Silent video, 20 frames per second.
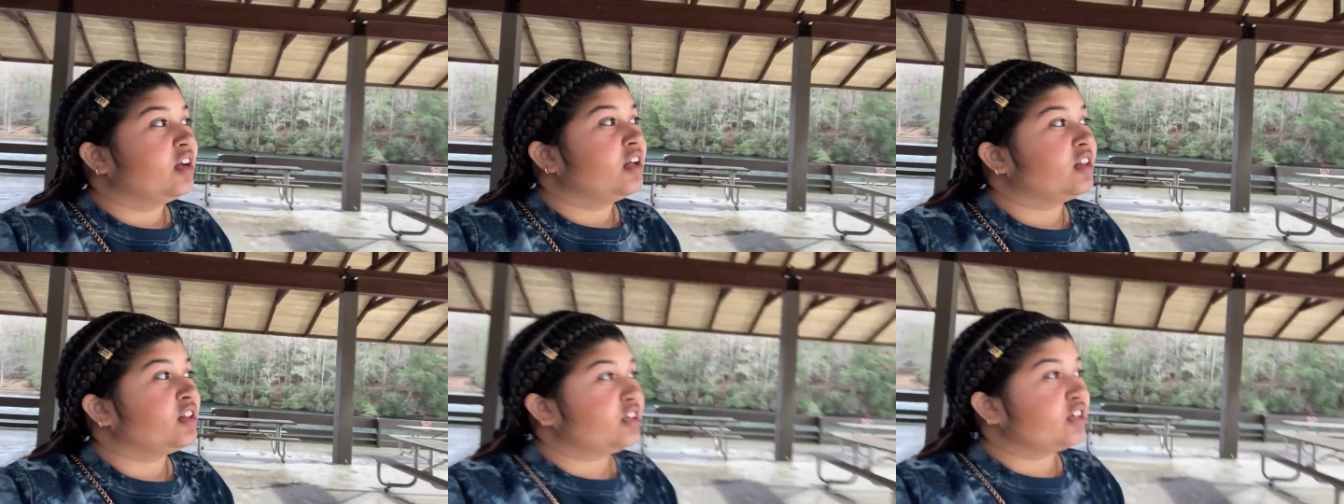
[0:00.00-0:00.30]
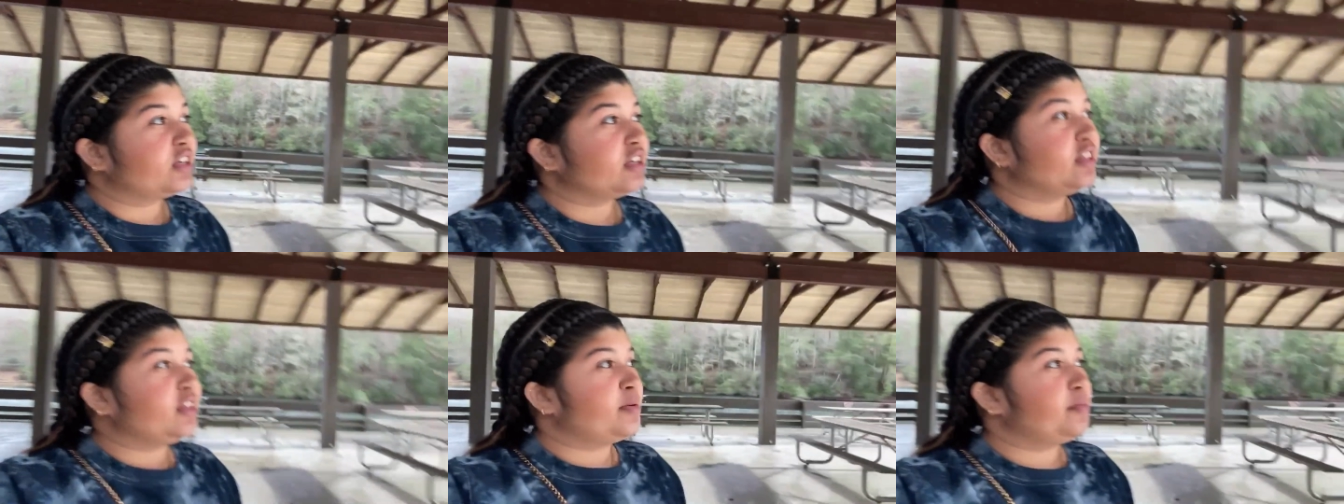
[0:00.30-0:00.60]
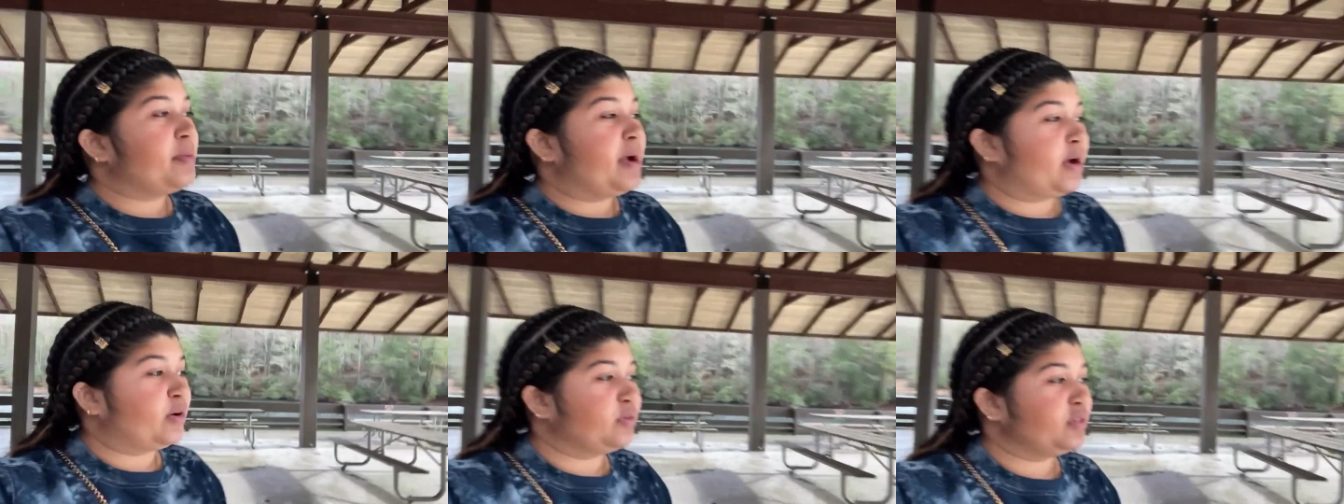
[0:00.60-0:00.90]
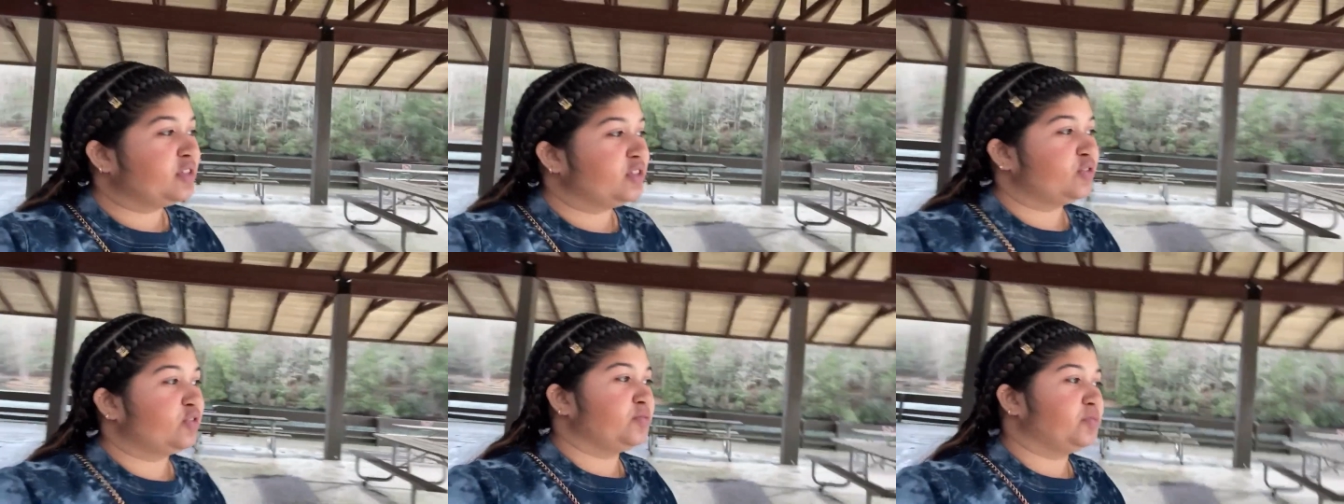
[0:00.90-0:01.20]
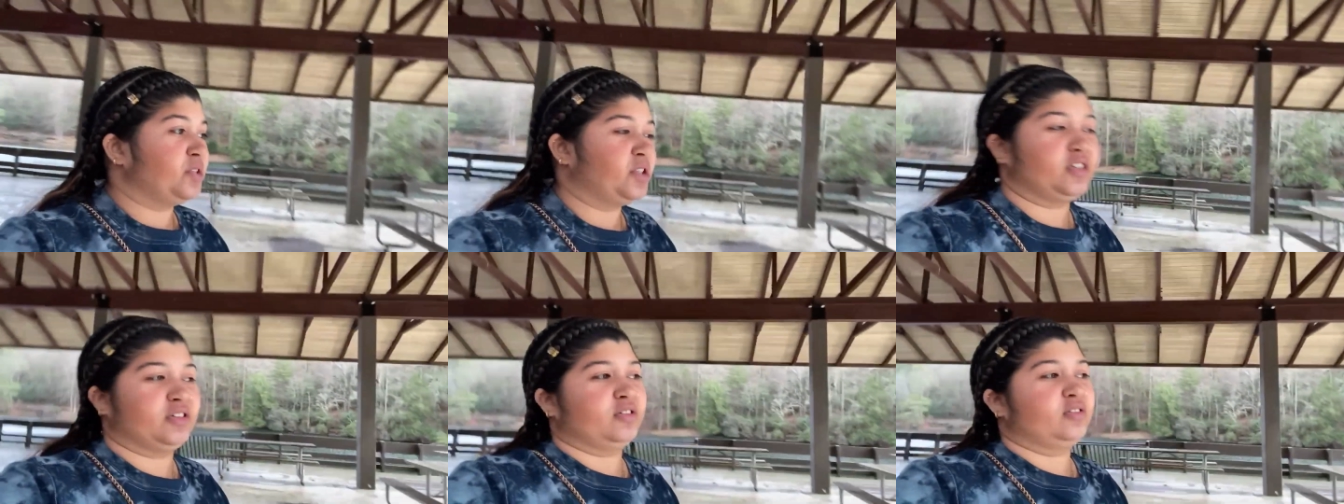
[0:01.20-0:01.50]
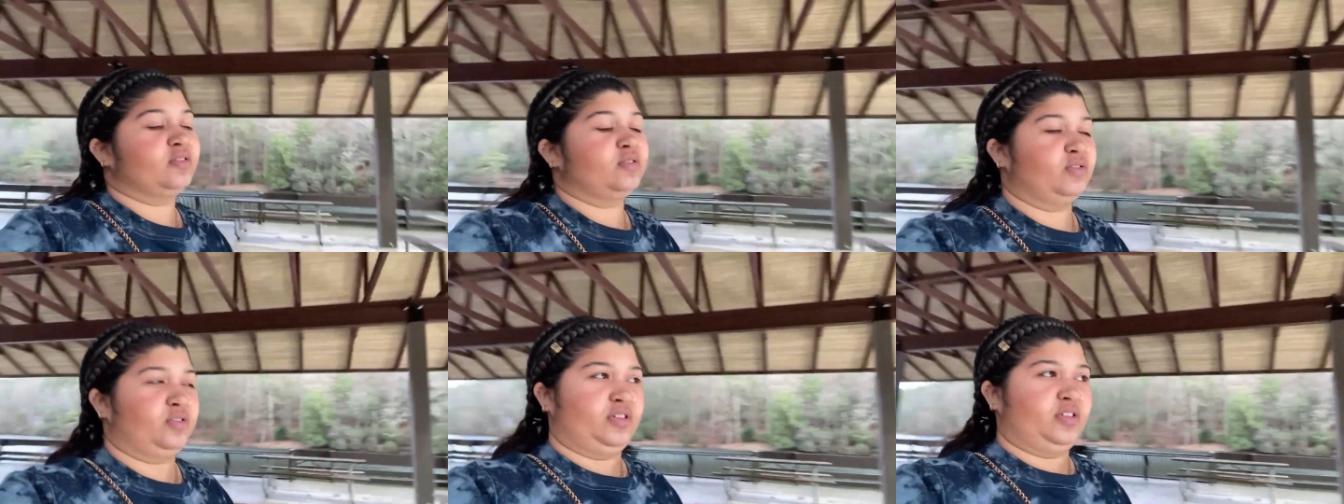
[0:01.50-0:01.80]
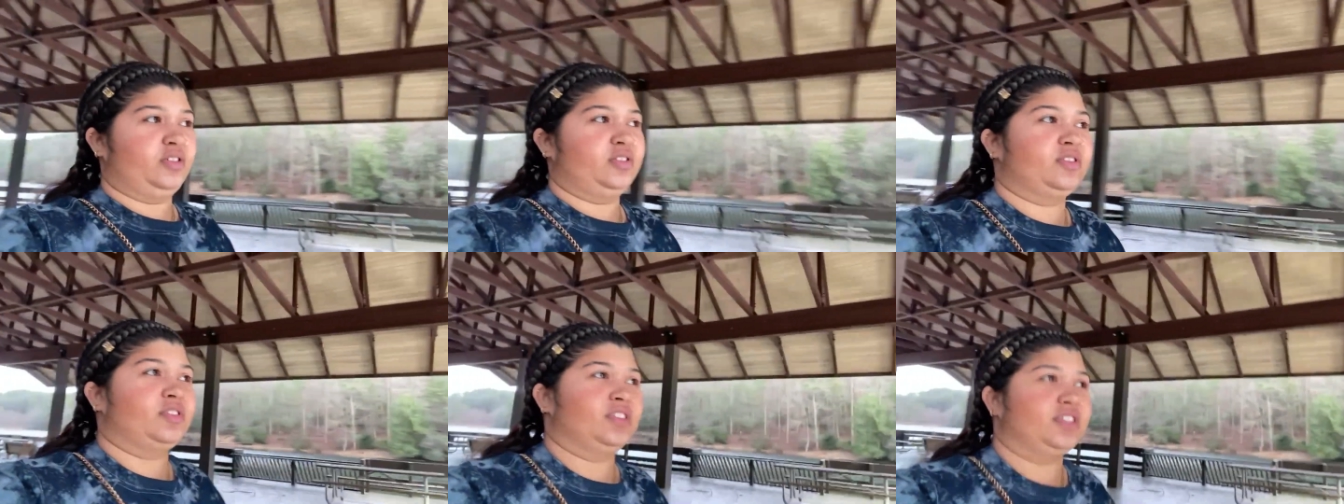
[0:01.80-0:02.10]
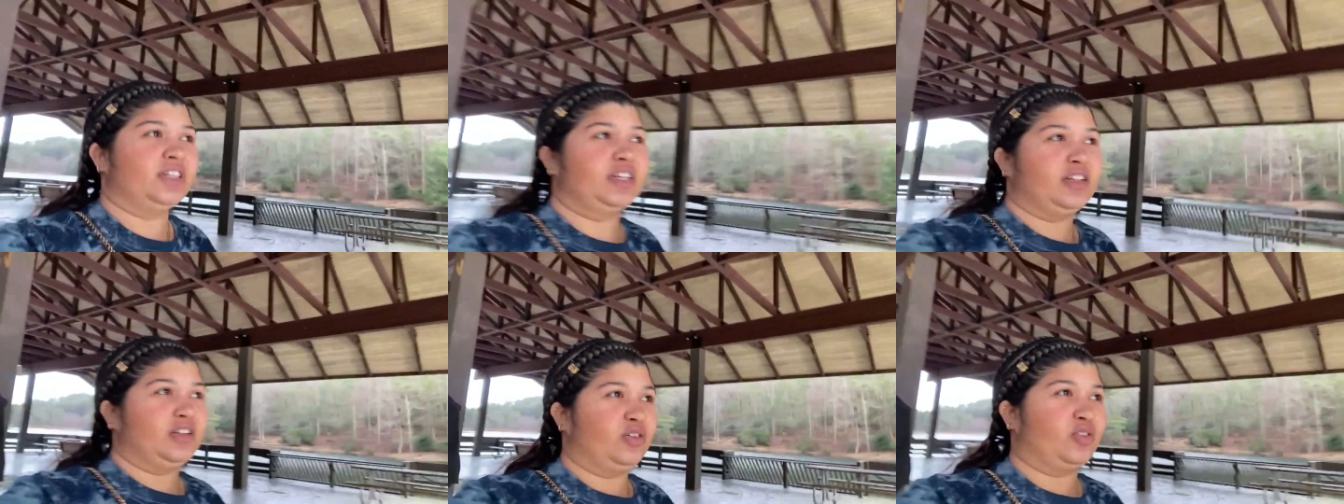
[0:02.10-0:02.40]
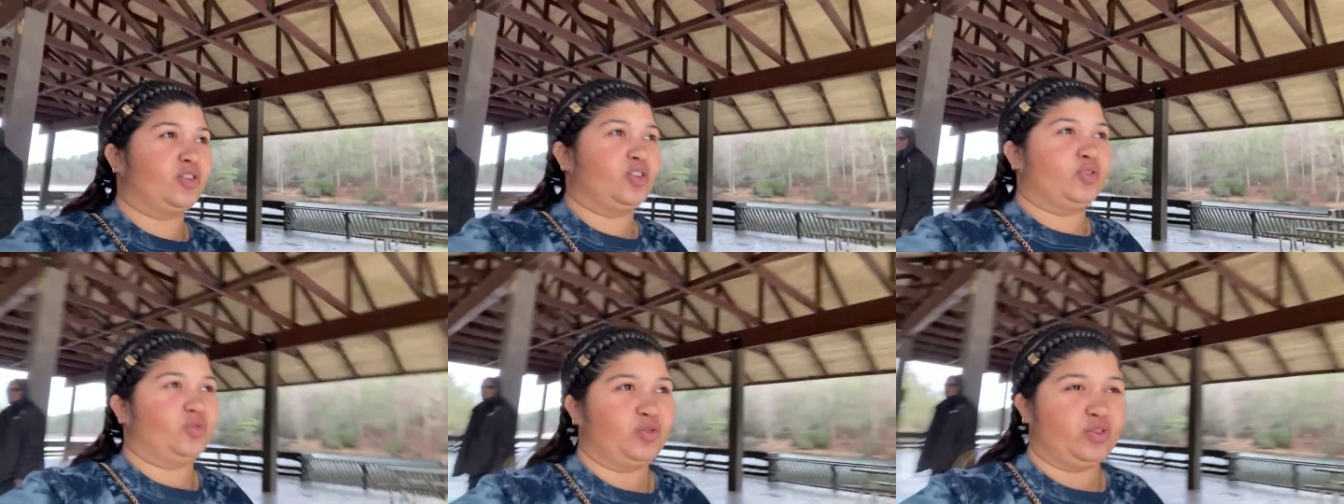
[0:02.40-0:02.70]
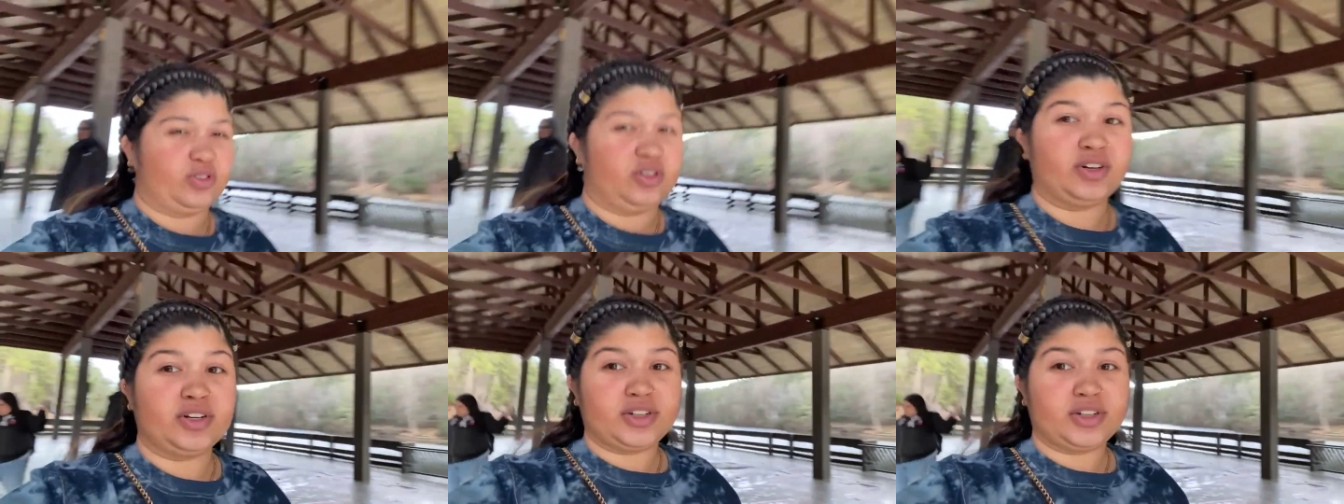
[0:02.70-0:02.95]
Look at the mountains from here. Hold on, I'll be a little closer.